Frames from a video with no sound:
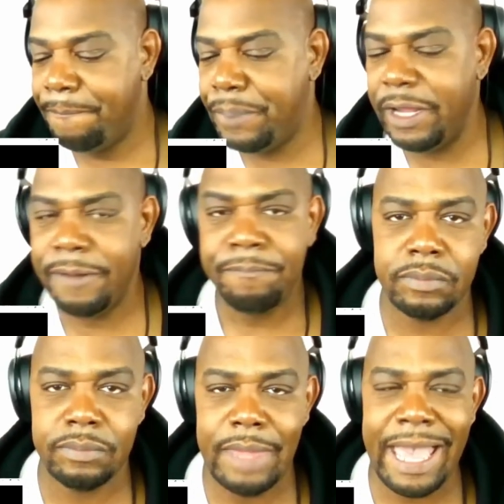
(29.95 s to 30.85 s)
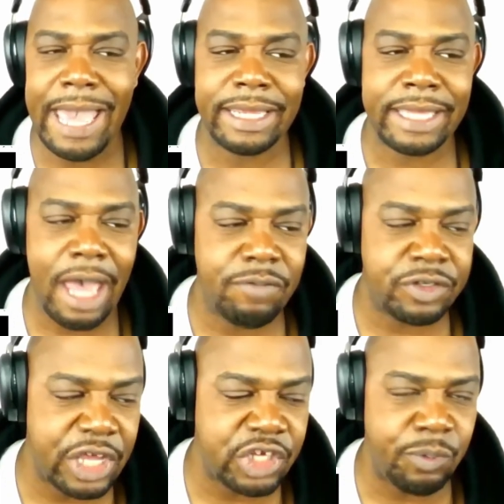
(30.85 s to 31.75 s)
But I had a
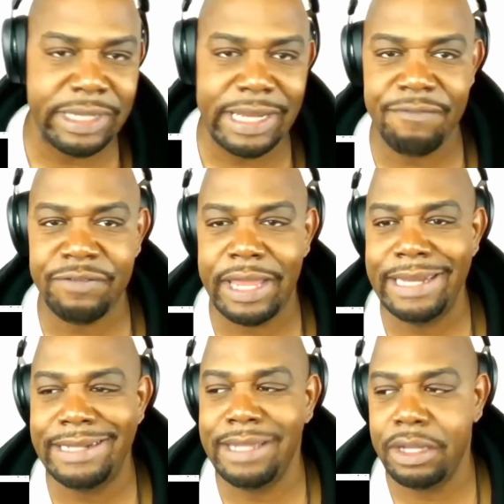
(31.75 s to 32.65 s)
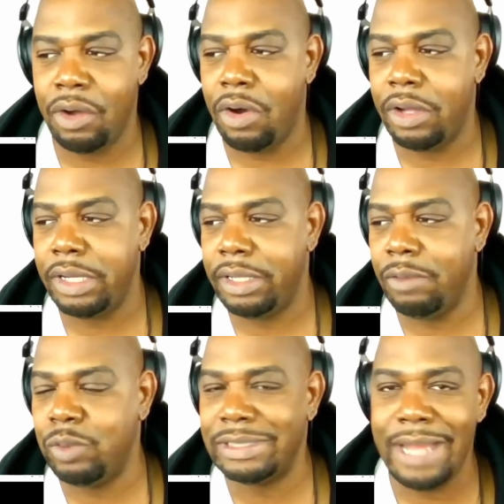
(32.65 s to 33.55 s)
conversation with Left Lane Didon.
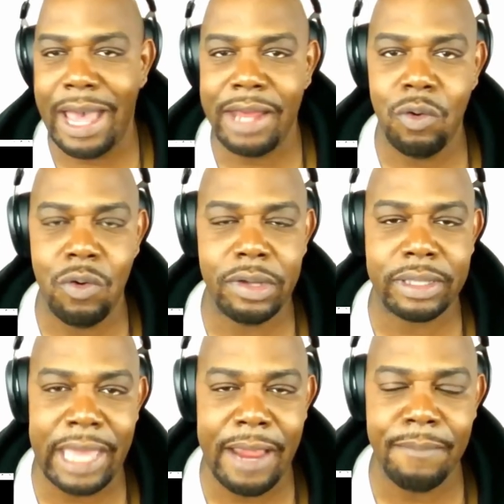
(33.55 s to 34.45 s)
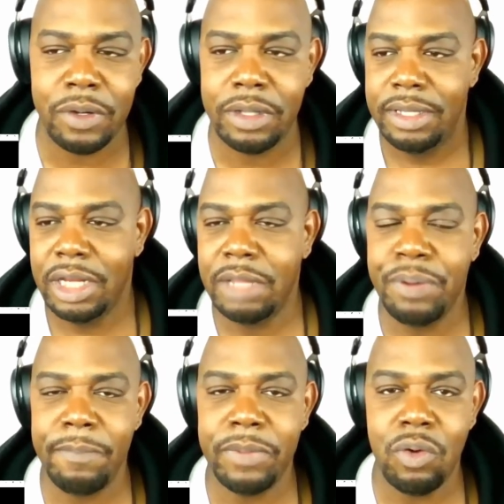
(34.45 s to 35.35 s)
It was not on camera. And he
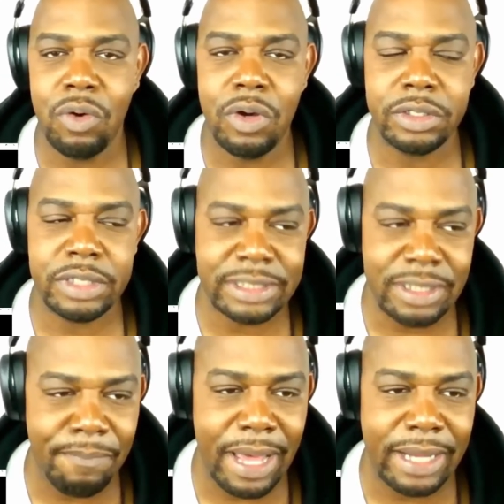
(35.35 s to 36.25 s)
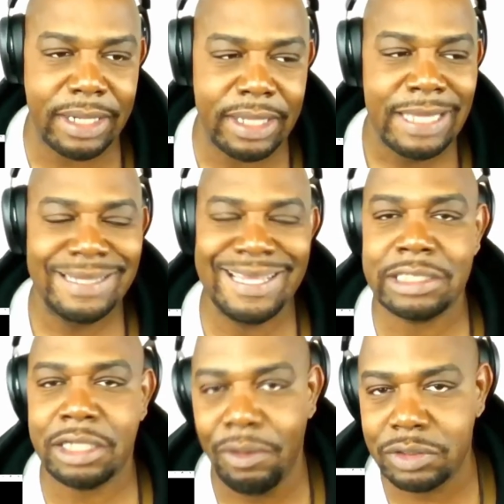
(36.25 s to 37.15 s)
put me on to somebody
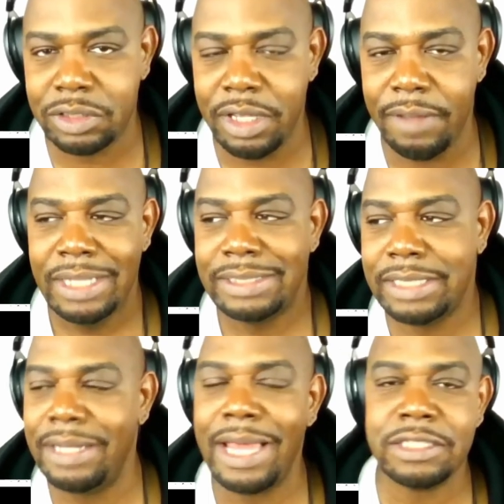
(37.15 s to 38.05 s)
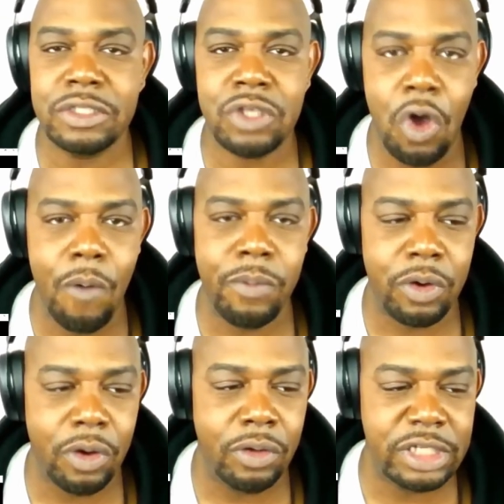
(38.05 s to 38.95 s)
that's close to him, said that's his
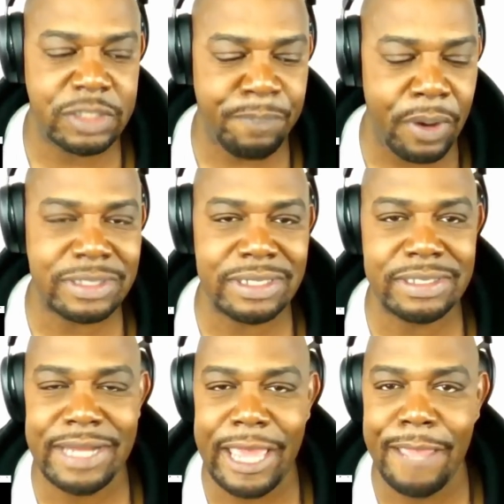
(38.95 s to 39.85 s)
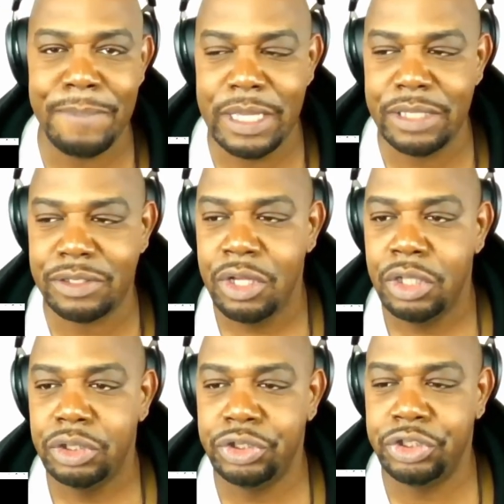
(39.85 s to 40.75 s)
homegirl. This person's name is
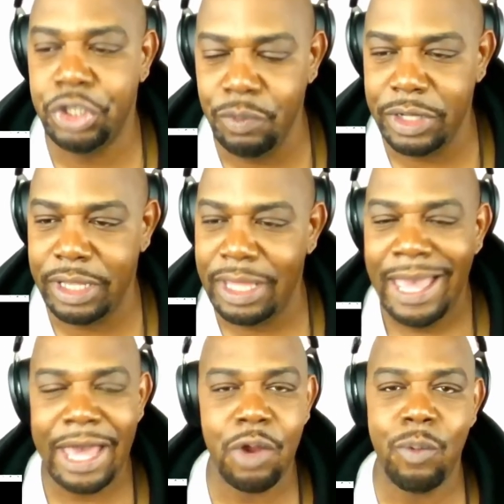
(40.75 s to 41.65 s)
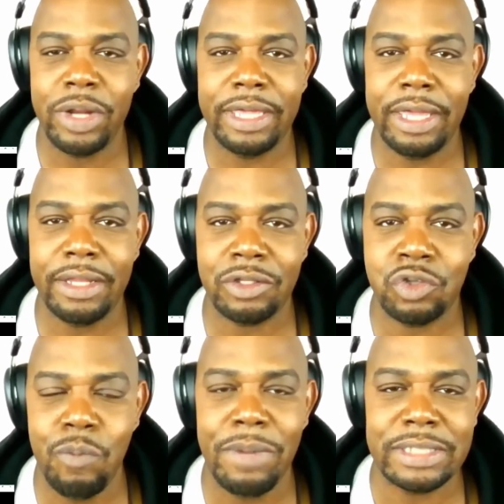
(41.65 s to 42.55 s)
Junii. I don't want to get
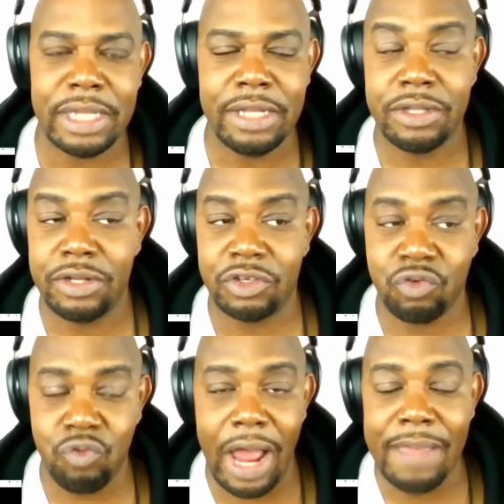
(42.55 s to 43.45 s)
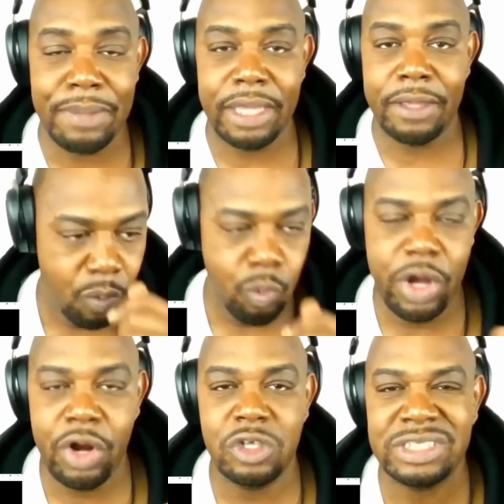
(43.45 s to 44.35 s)
too much into describing
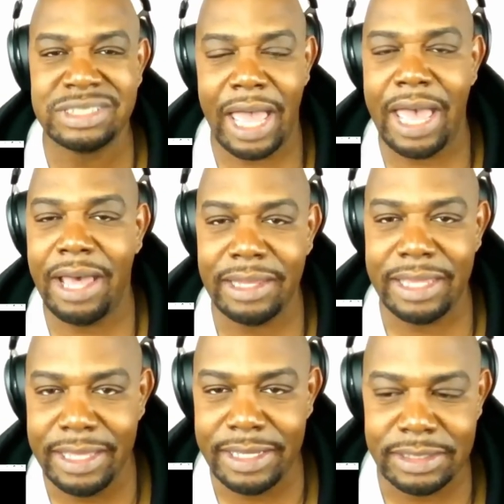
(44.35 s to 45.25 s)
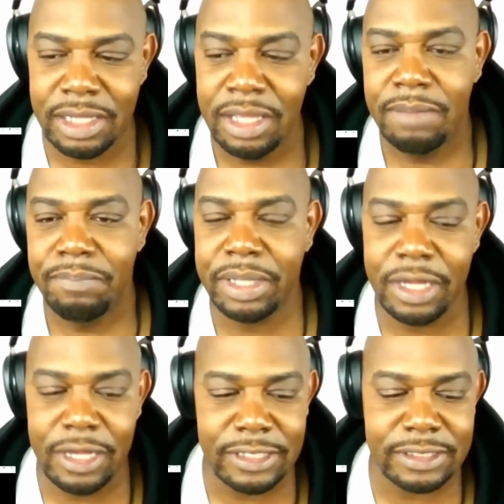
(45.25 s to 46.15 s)
what her style is
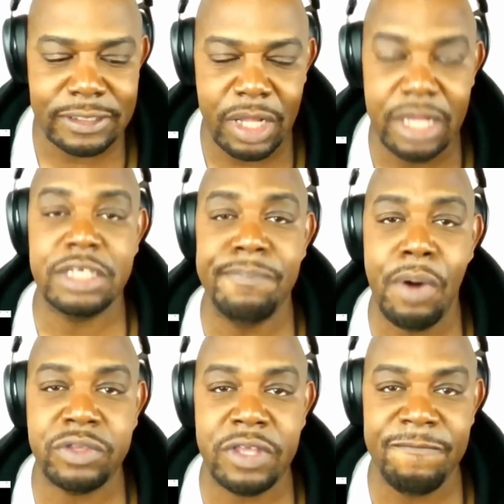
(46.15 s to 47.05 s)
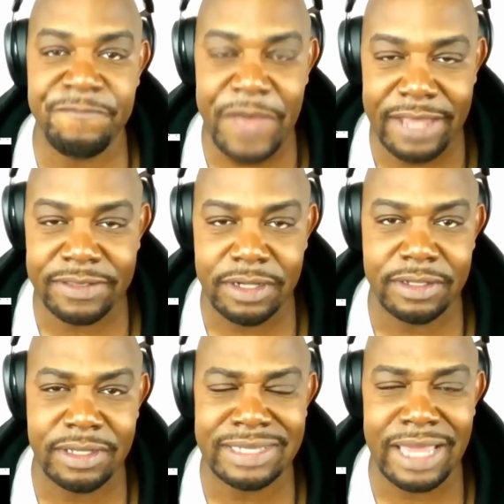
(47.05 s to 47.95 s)
because it is
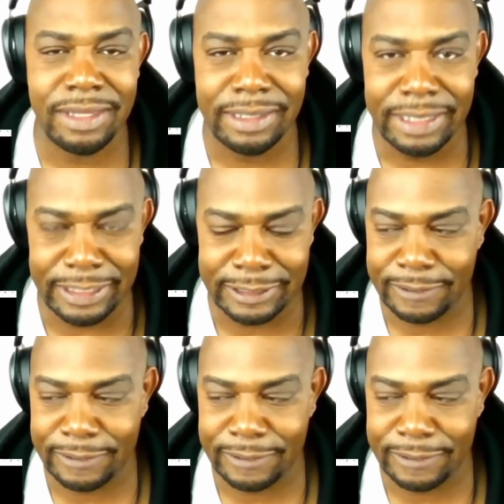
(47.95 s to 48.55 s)
multifaceted to say the least.